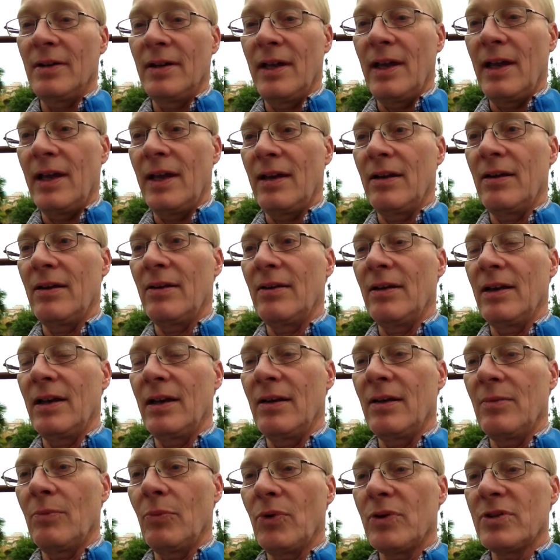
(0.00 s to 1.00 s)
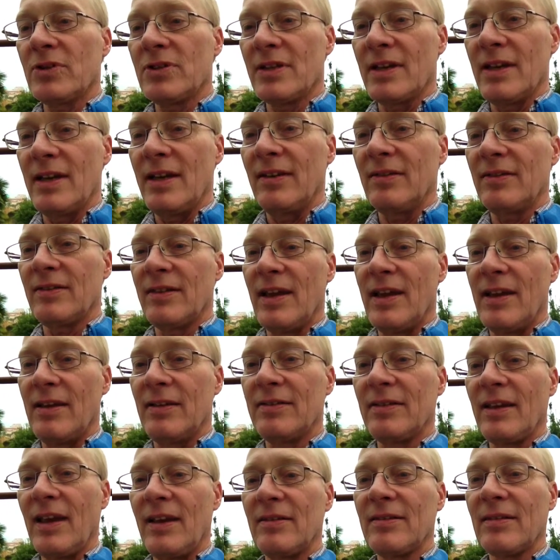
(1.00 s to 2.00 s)
And in, in Portuguese, they
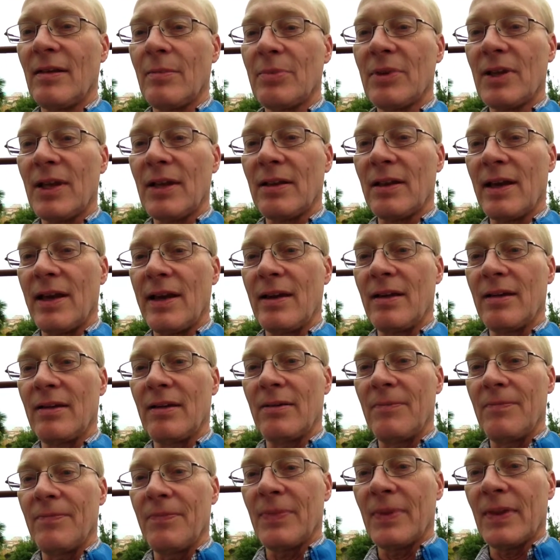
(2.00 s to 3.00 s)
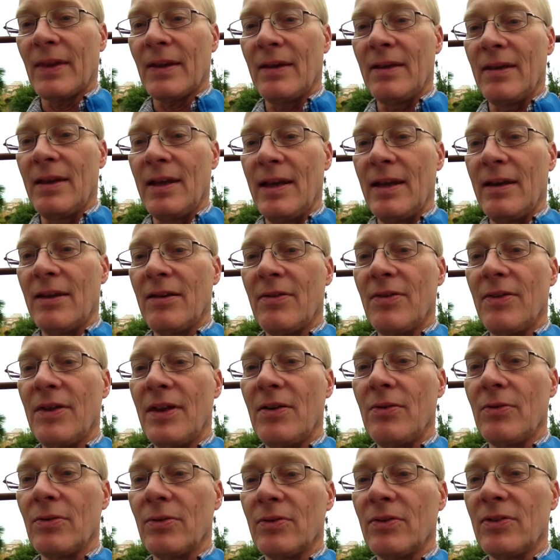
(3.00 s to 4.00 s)
say something like, the
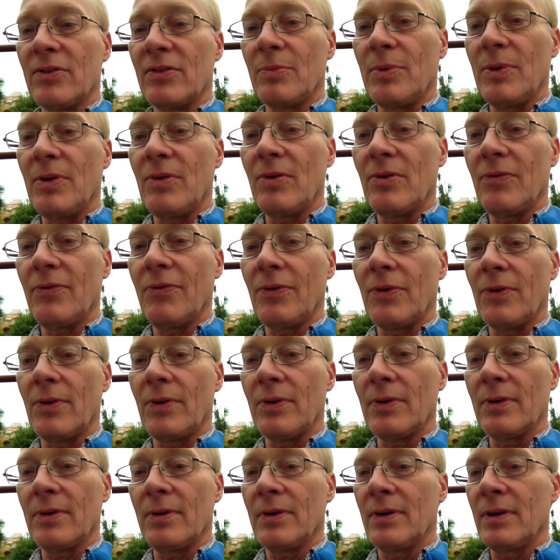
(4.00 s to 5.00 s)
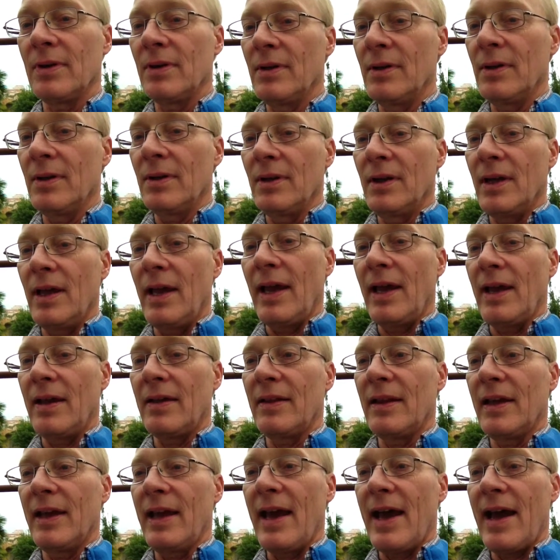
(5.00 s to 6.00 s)
cathedral is beautiful,
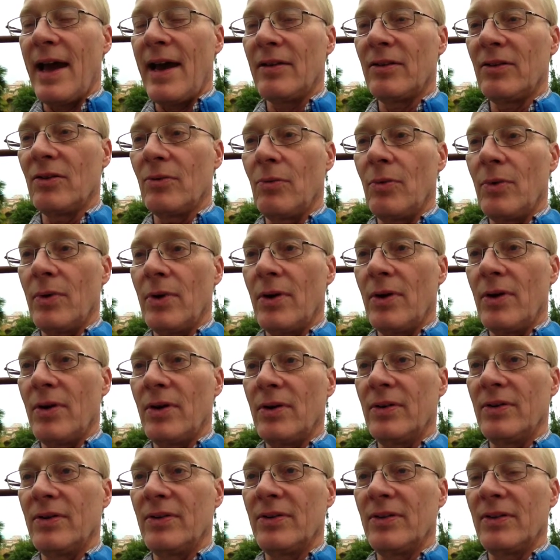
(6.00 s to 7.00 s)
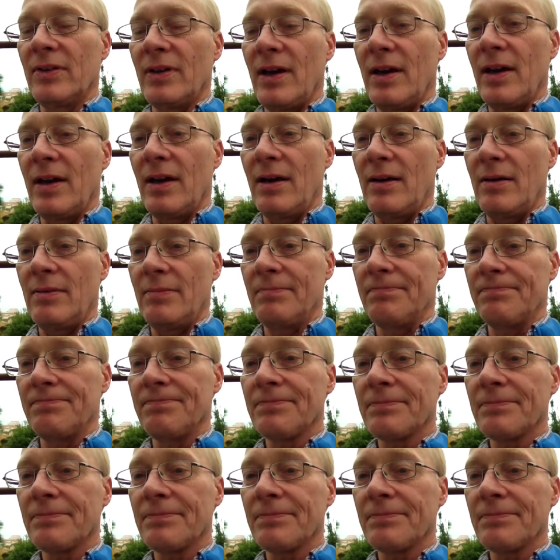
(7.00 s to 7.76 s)
and they add the words, um,